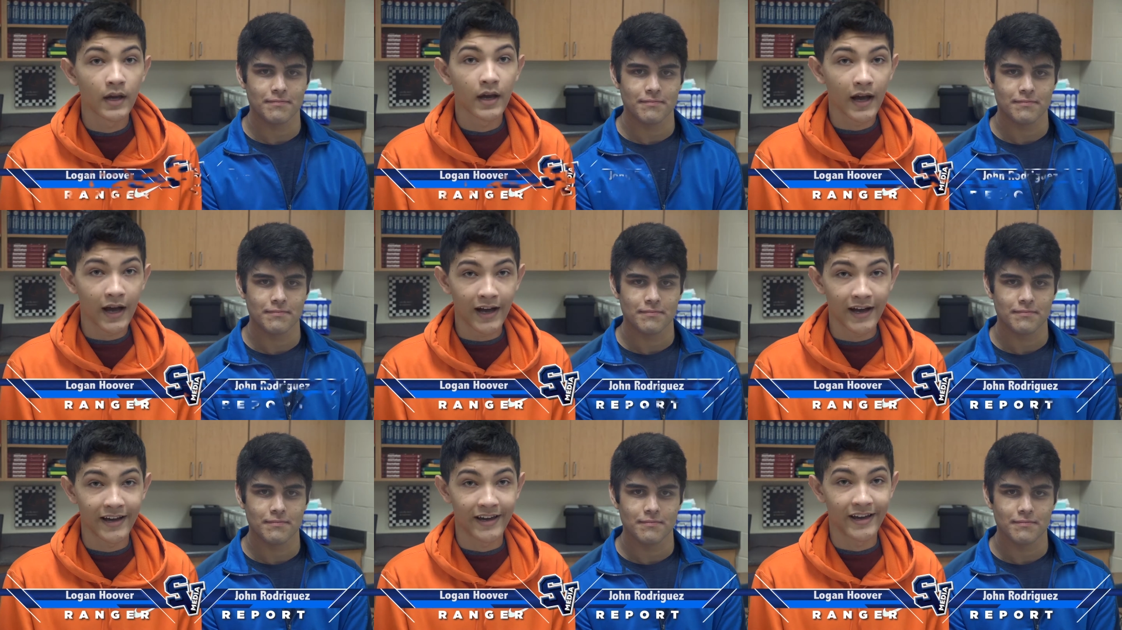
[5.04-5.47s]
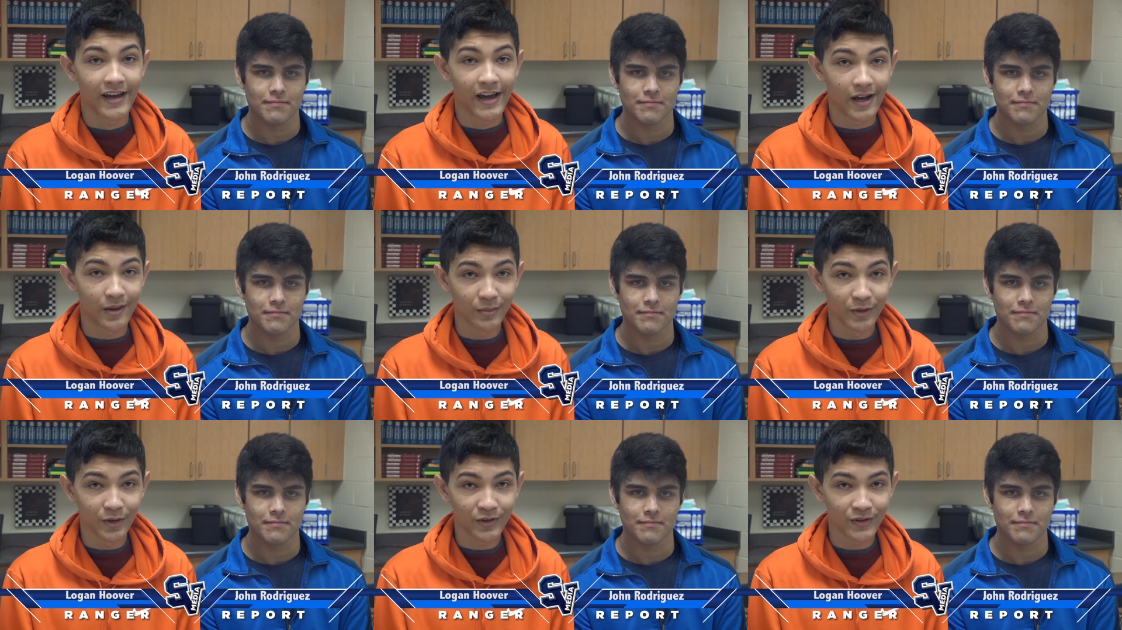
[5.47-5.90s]
Speaker 1: Hi,
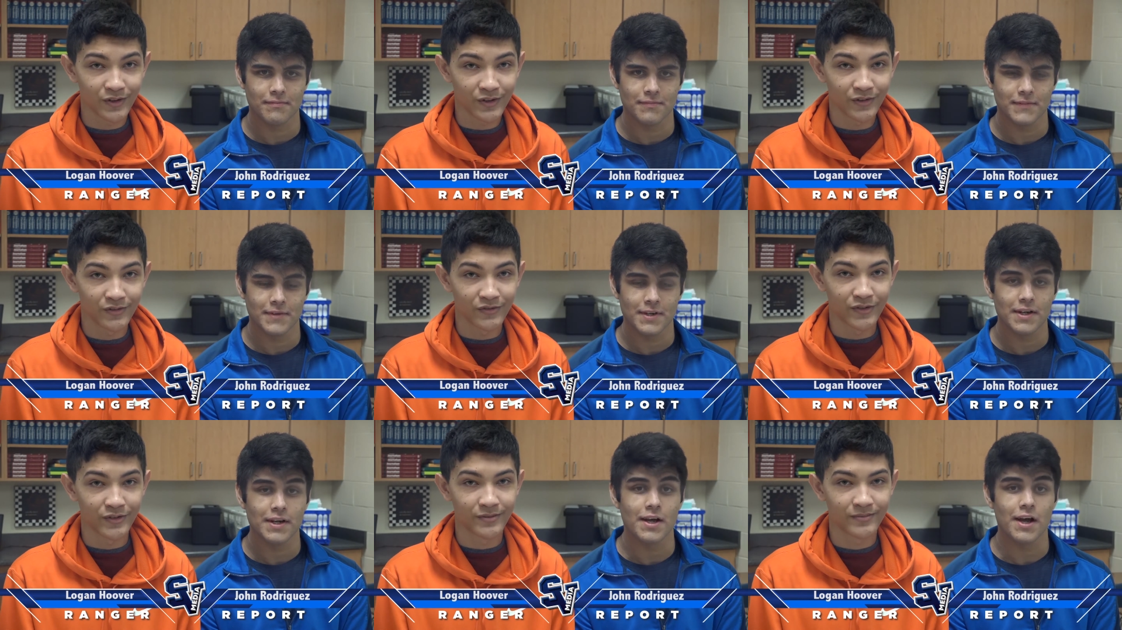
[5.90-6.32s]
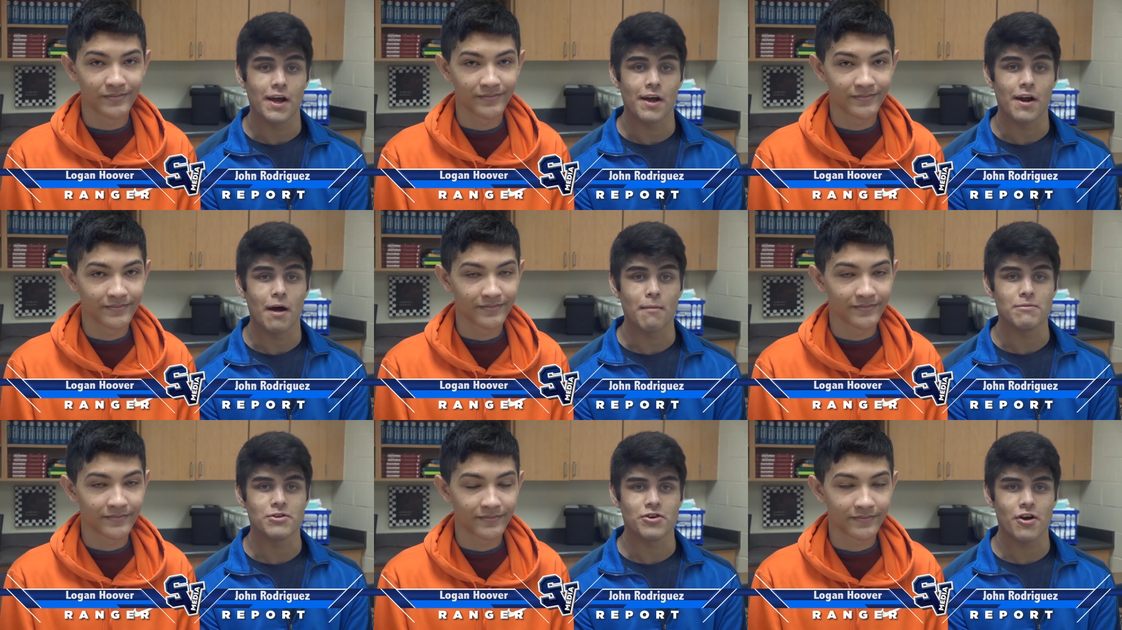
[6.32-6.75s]
I'm Logan Hoover.
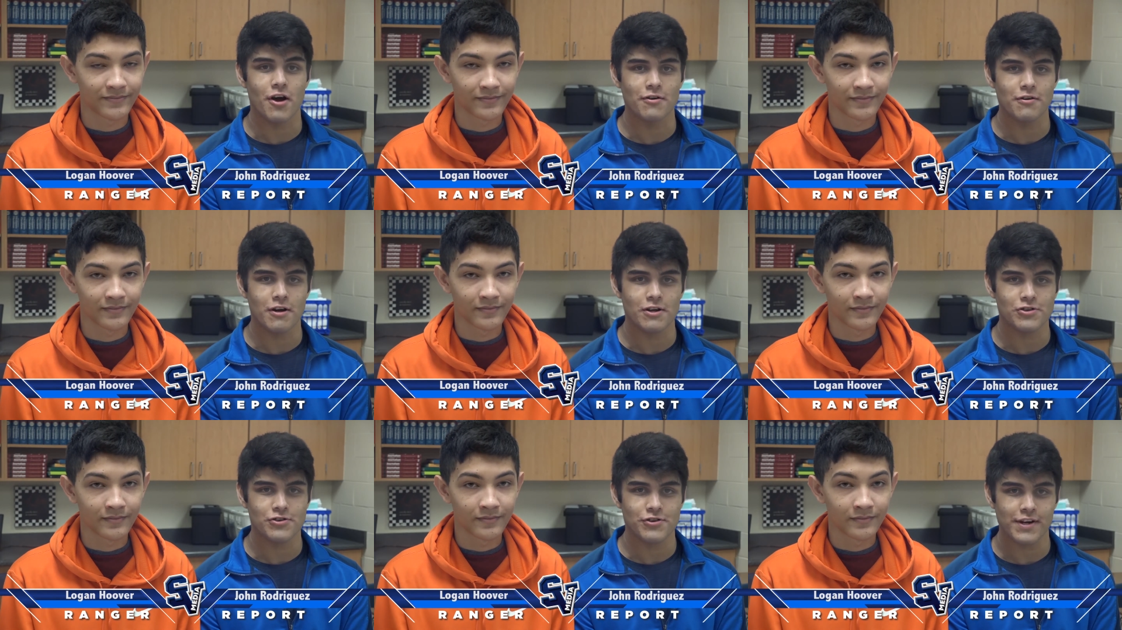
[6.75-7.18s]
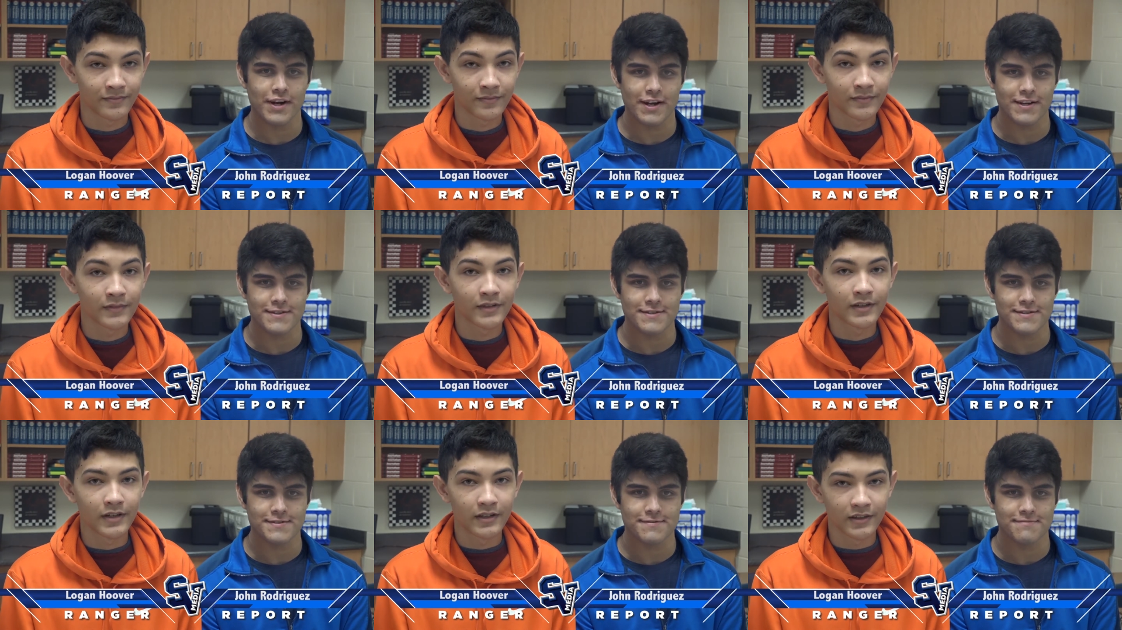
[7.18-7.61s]
And I'm John
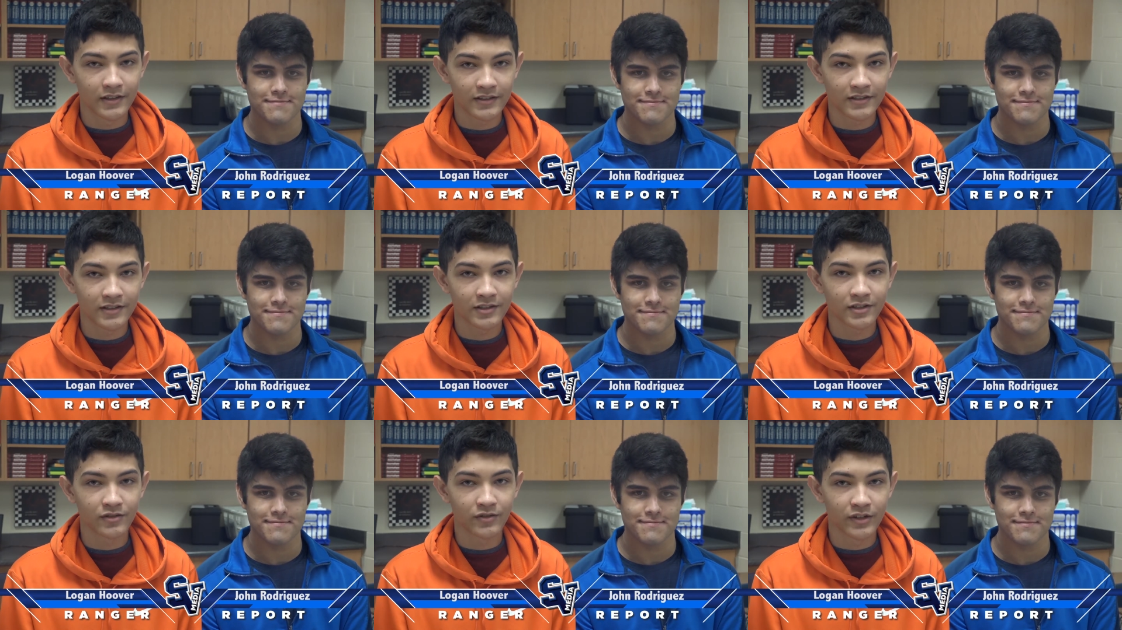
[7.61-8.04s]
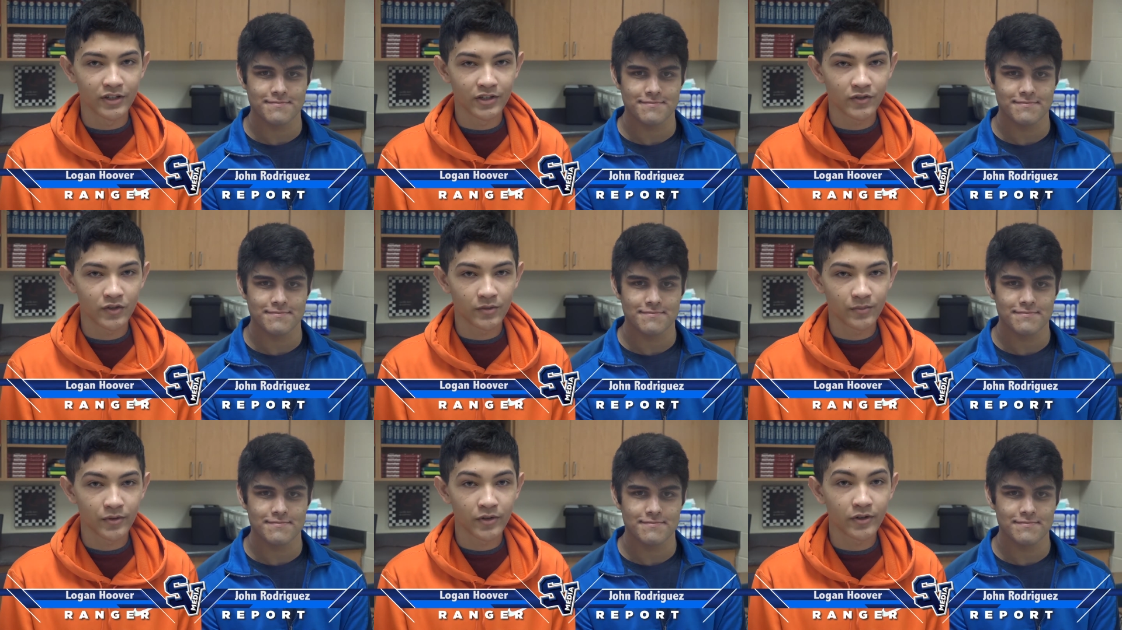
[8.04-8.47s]
Rodriguez. And this is your Ranger
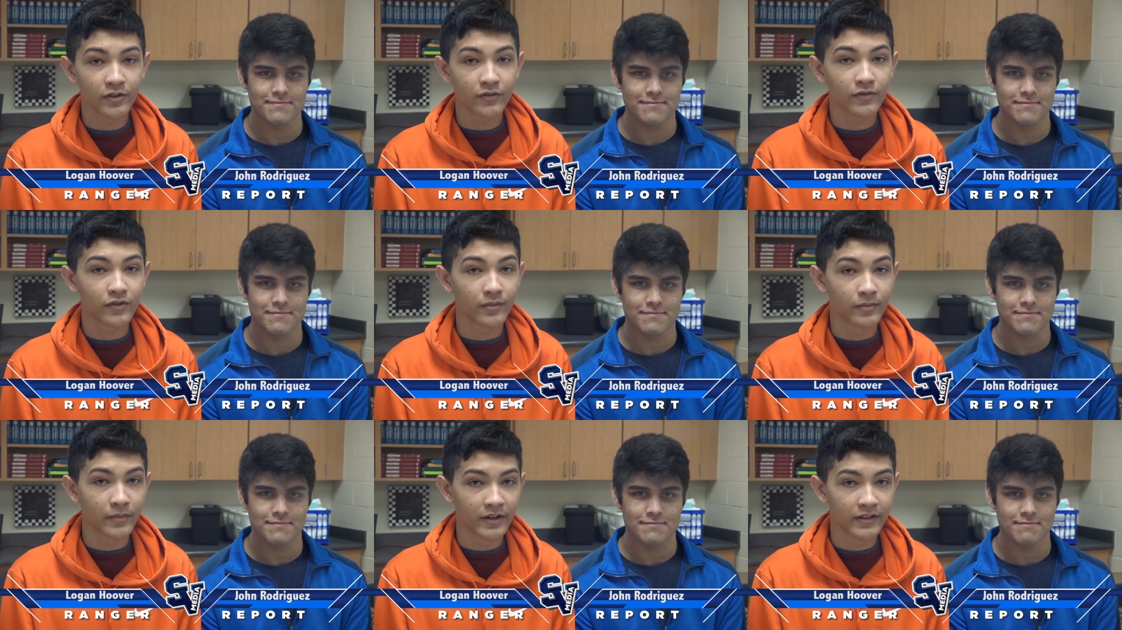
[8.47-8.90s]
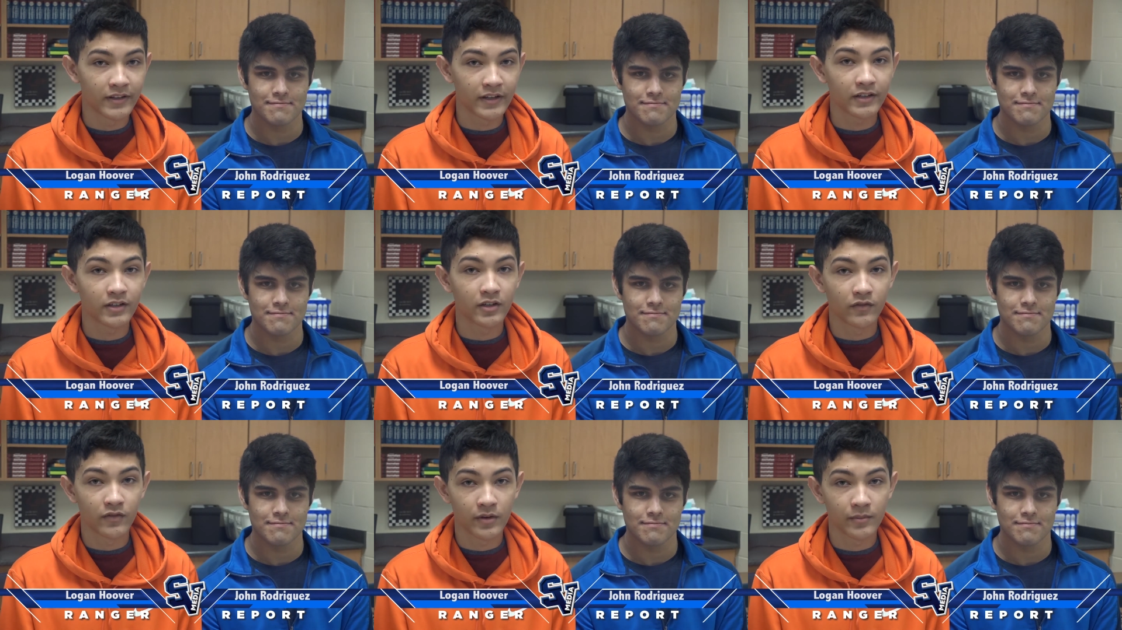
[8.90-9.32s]
Report for Monday,
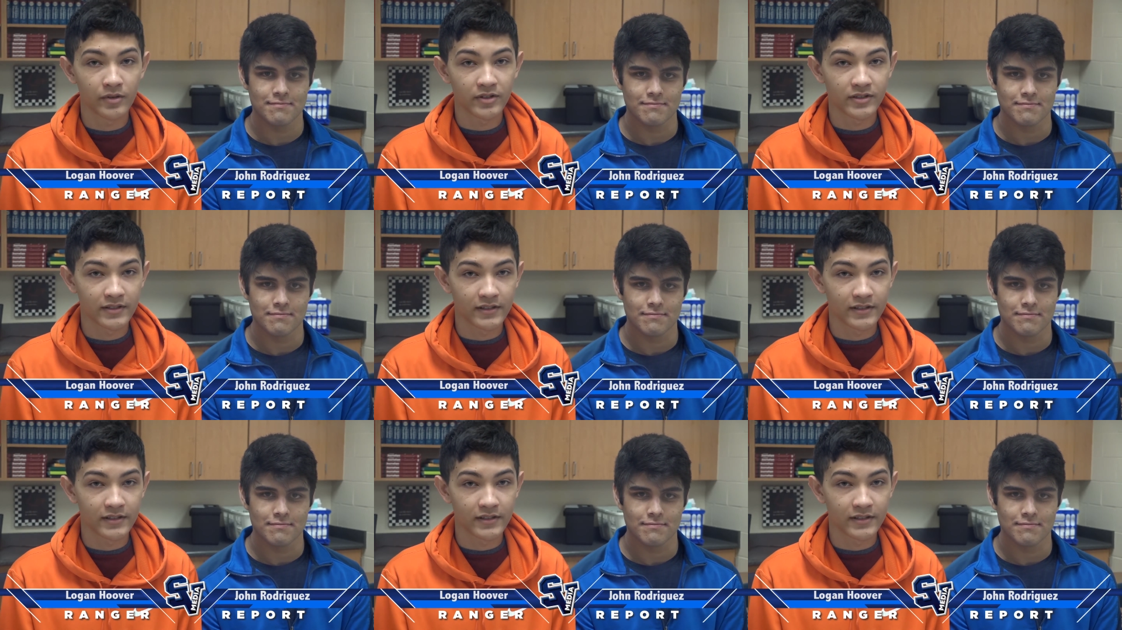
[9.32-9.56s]
November